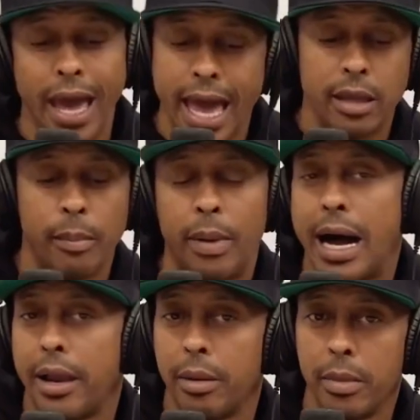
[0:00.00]
at the
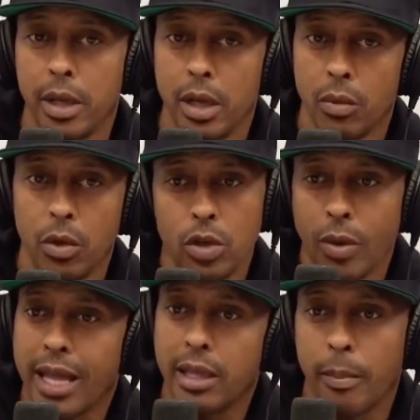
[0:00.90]
bottom. When you
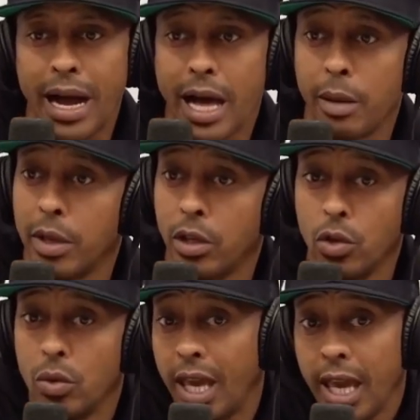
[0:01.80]
at the bottom and
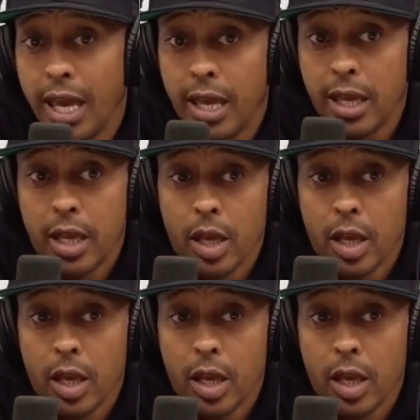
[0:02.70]
you can't,